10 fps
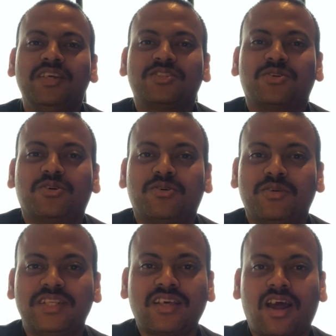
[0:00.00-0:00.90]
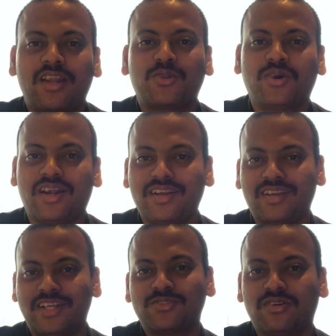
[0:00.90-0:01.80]
So it's heart to
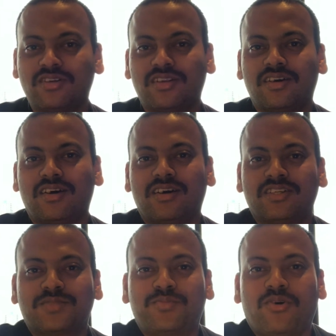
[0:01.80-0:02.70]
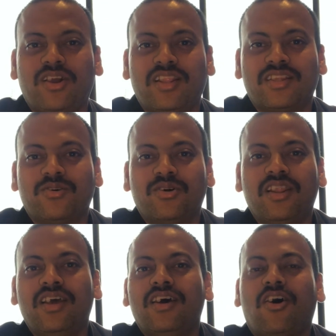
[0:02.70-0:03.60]
heart. Let's not spoil the whole,